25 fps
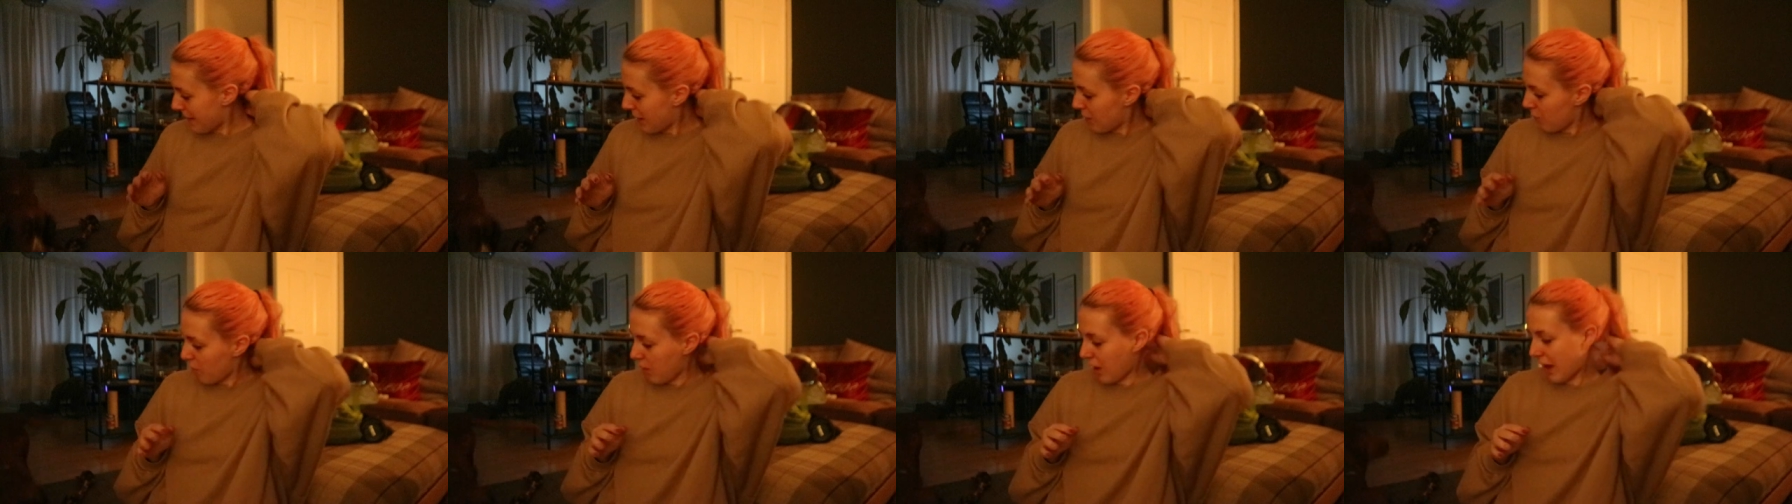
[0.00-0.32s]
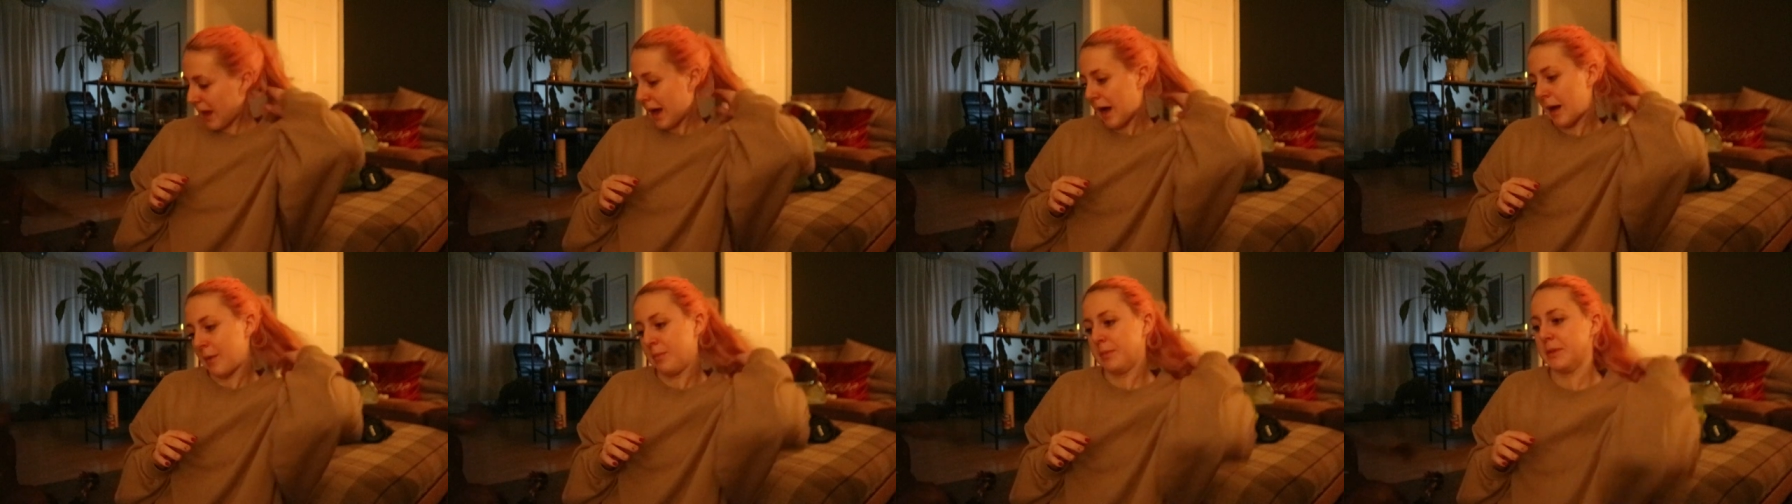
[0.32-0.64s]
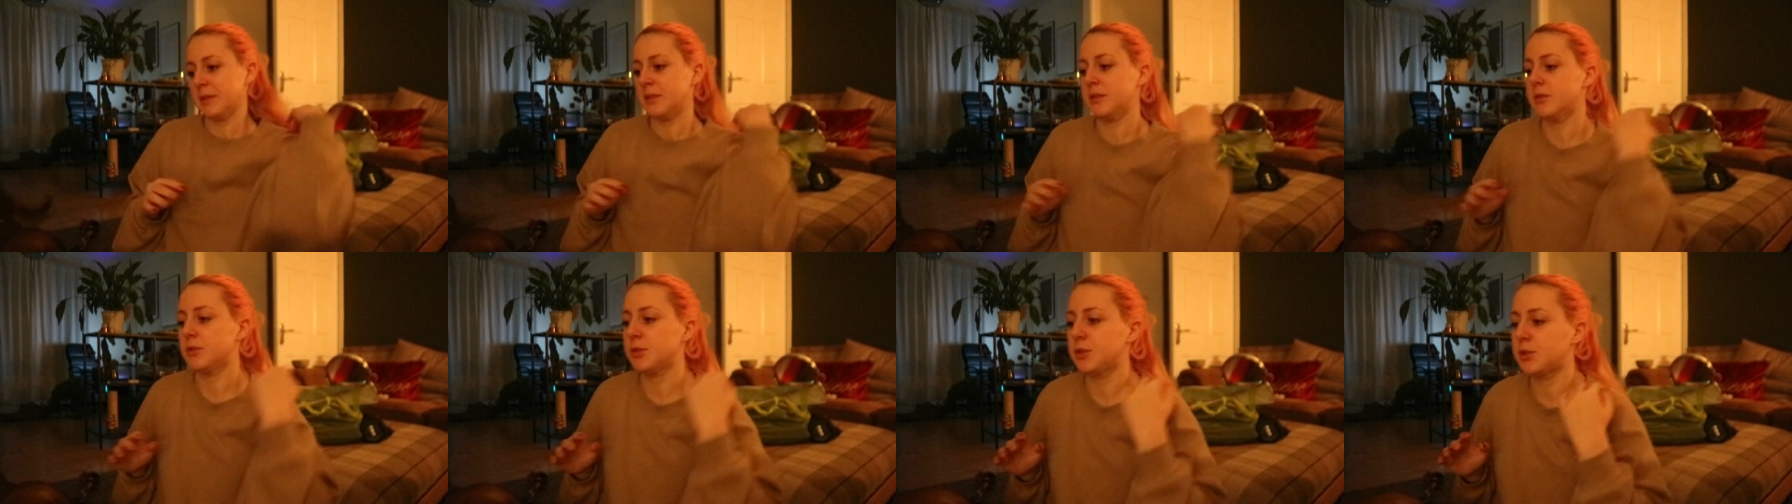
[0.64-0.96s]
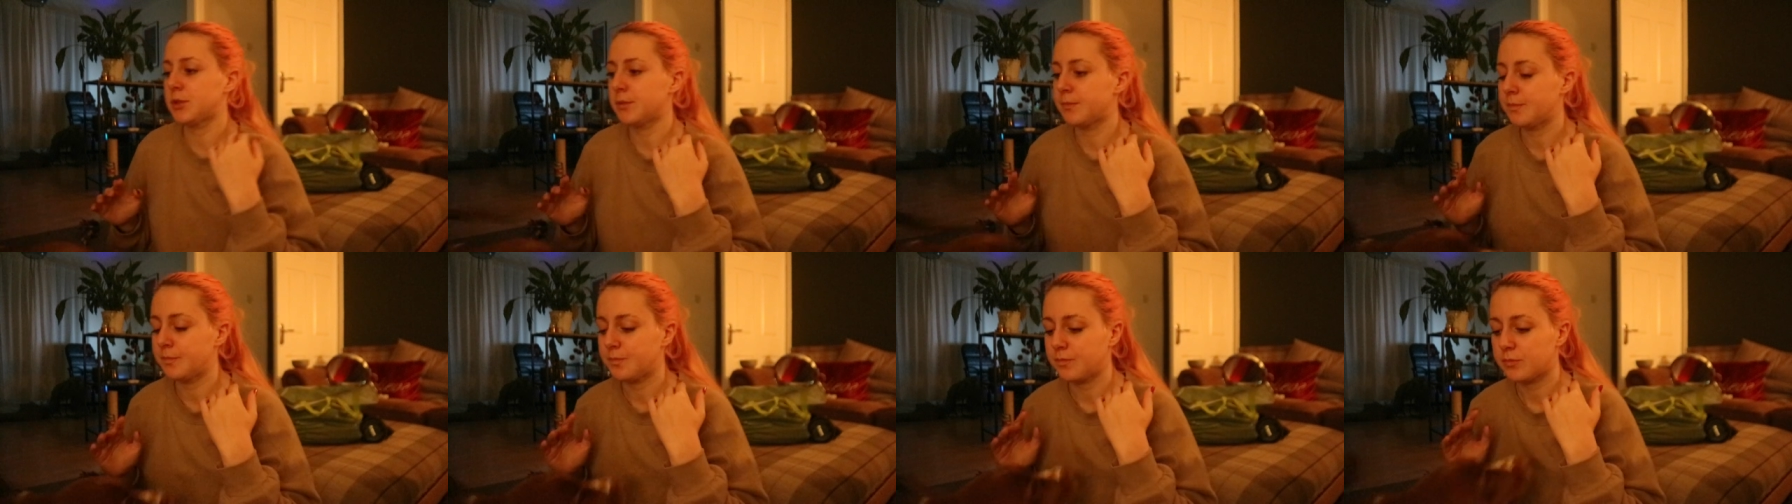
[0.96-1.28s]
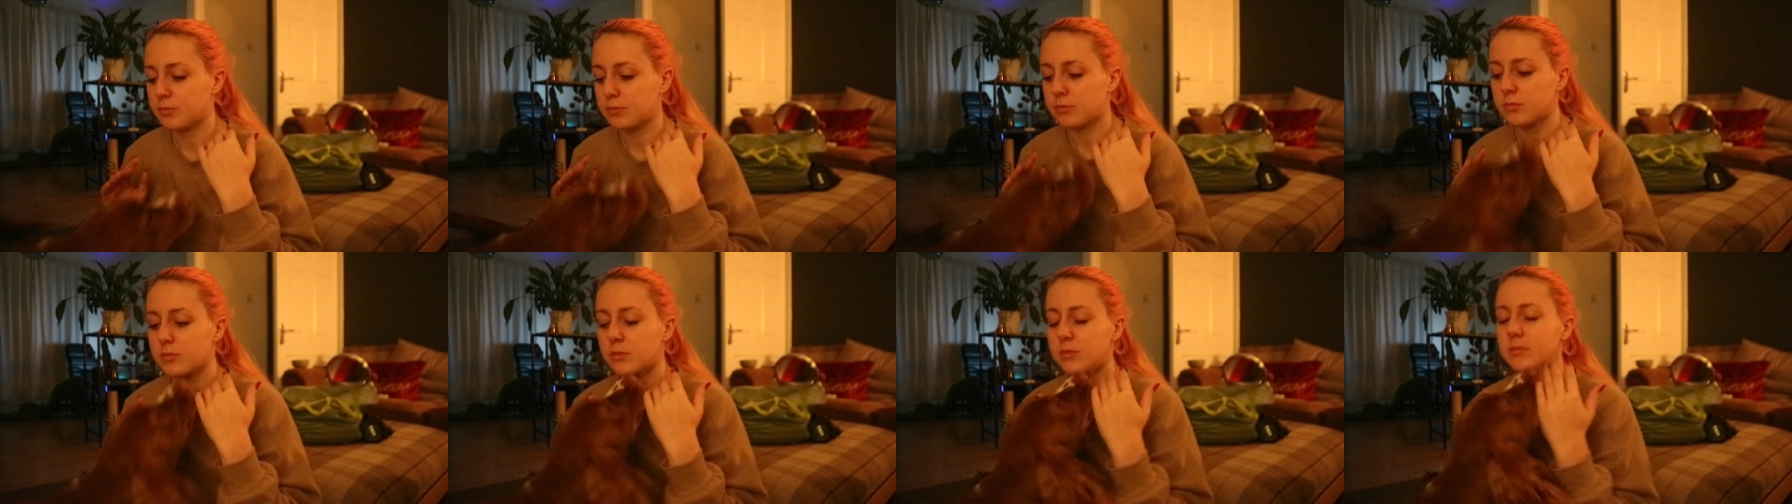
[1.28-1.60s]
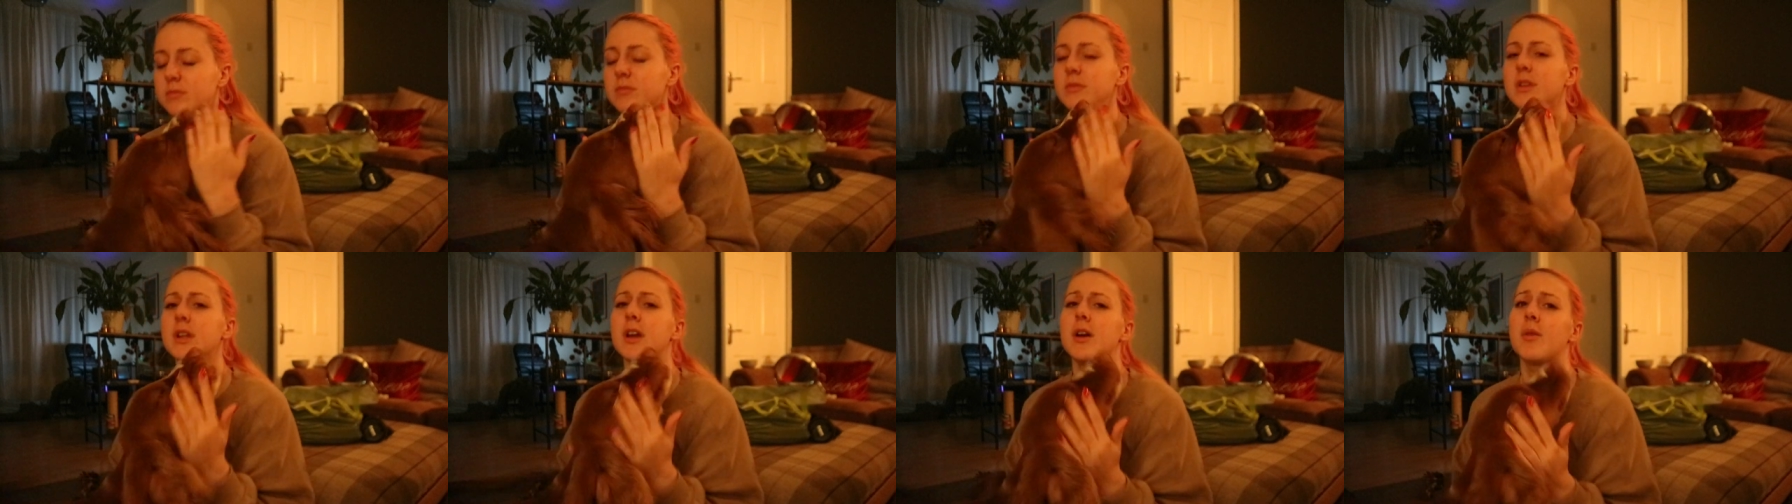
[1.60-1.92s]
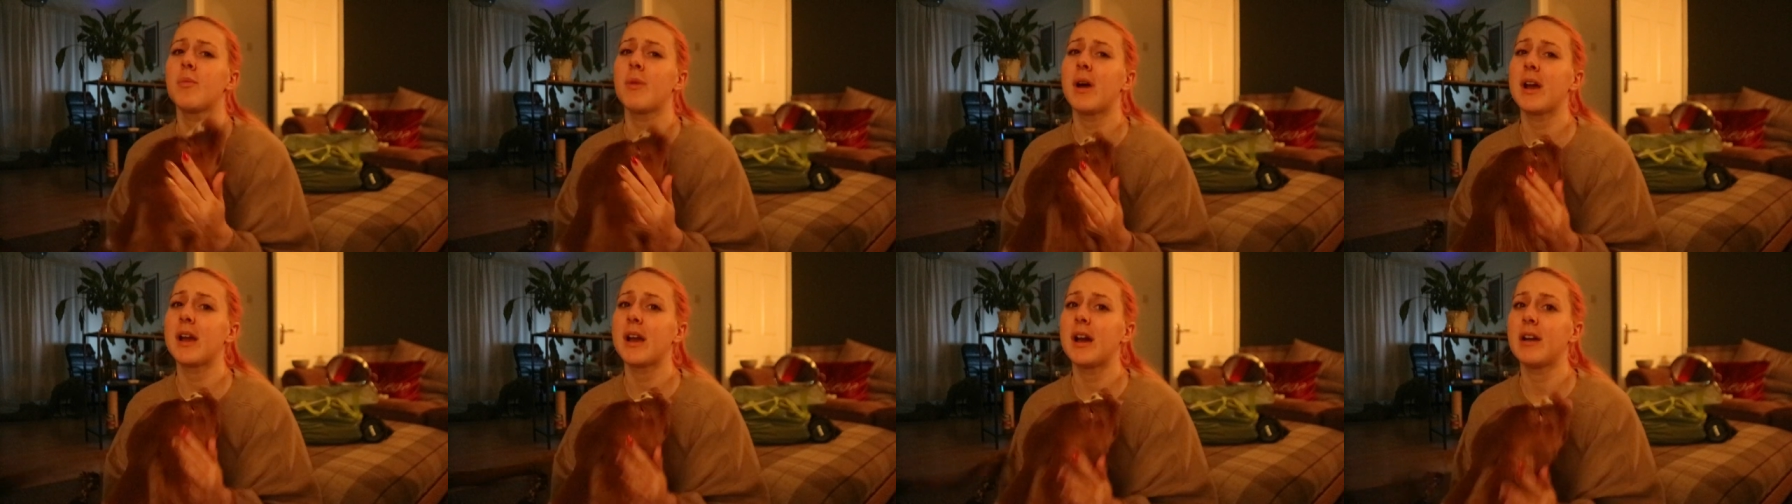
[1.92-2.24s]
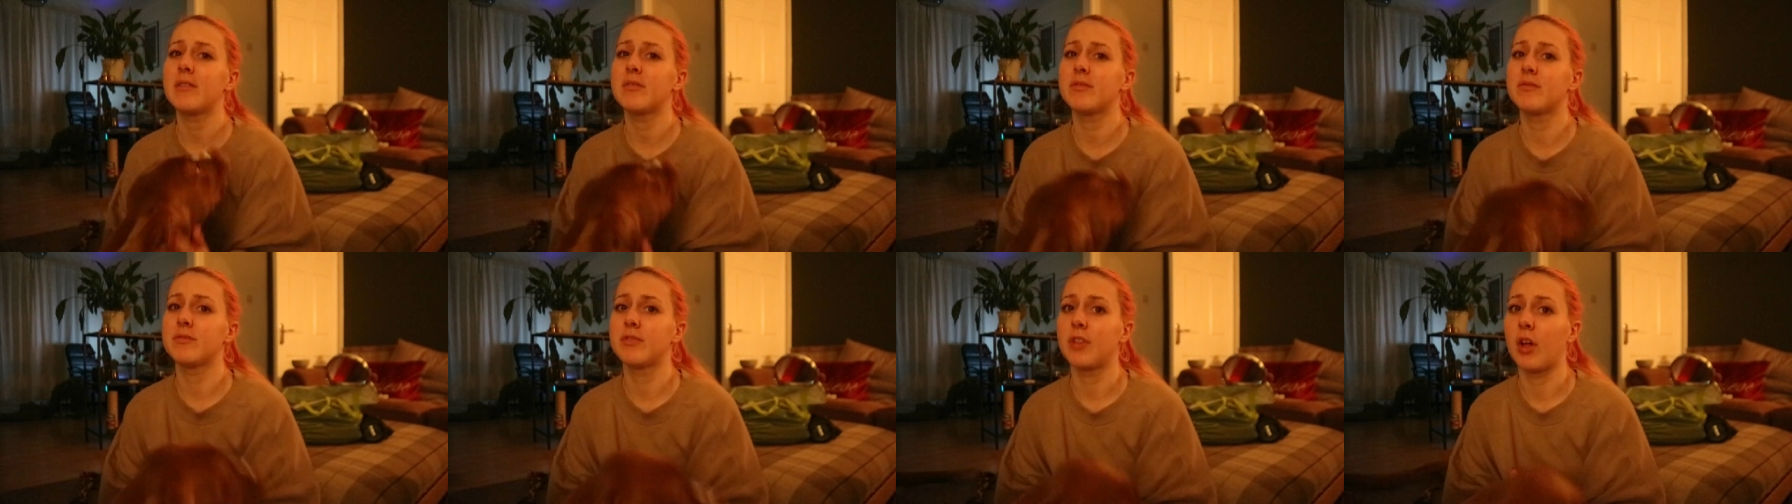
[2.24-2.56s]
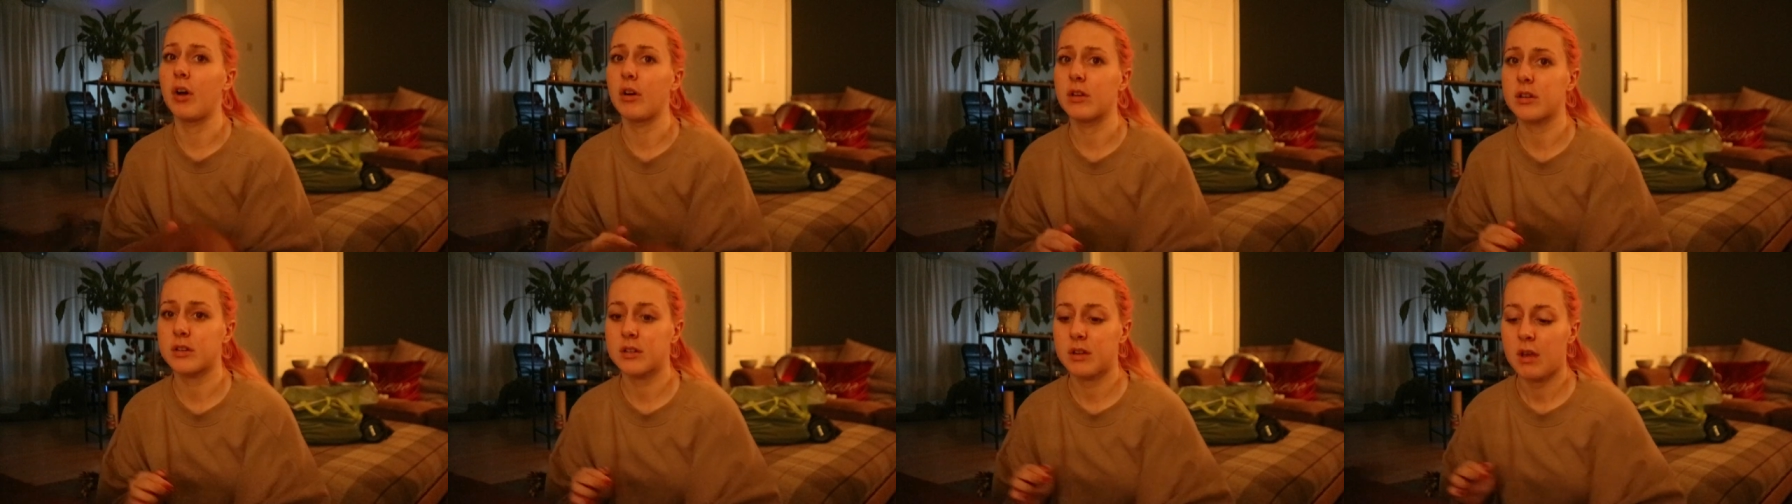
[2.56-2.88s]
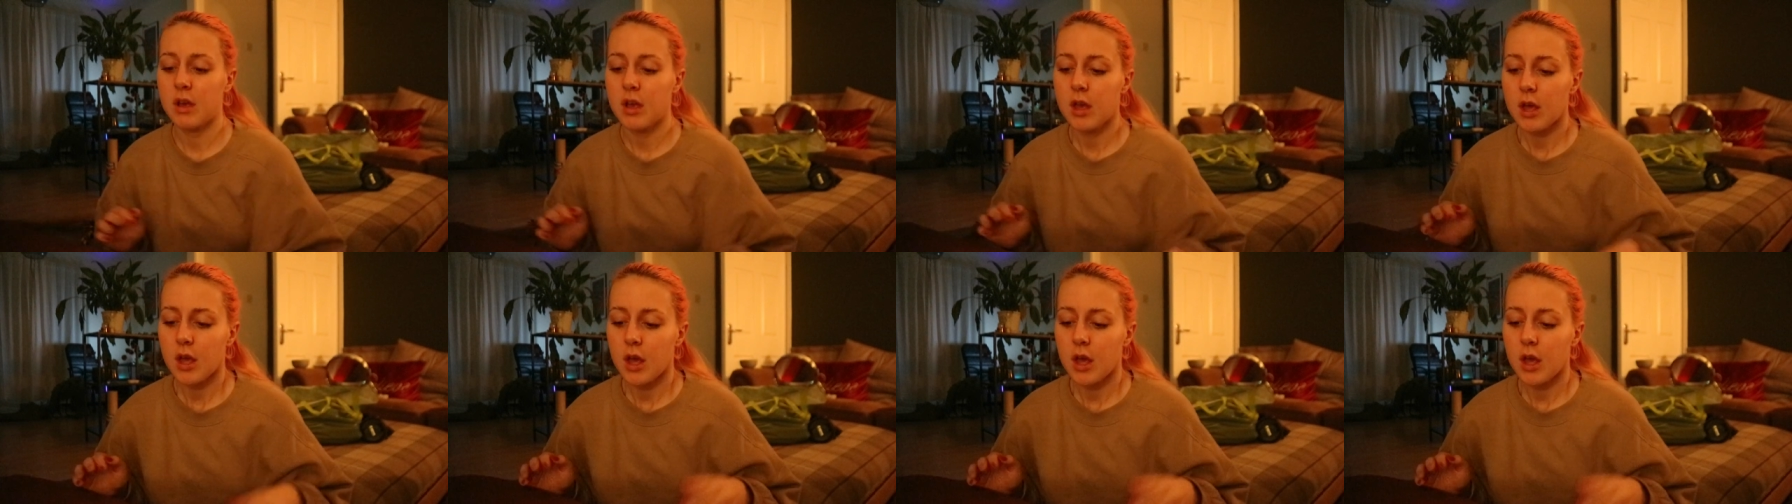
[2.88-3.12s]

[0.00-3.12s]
about what happened and why I haven't vlogged